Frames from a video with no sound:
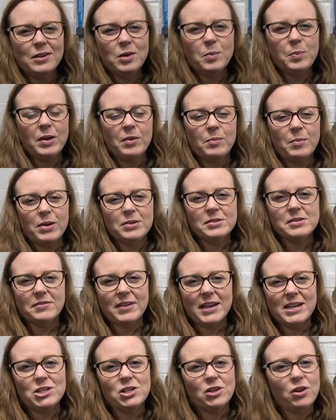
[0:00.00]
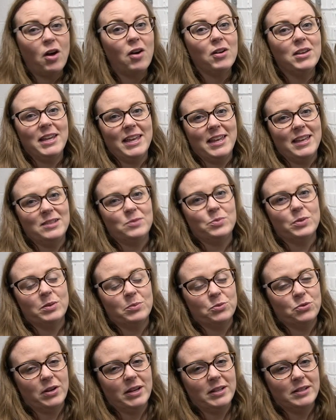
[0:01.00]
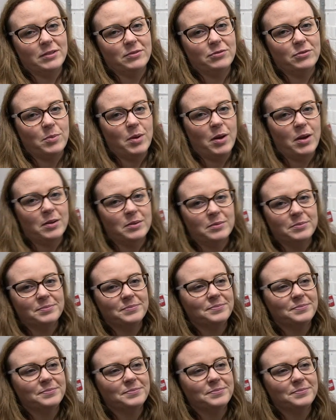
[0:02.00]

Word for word: little bit of motivation I need when I'm training from home.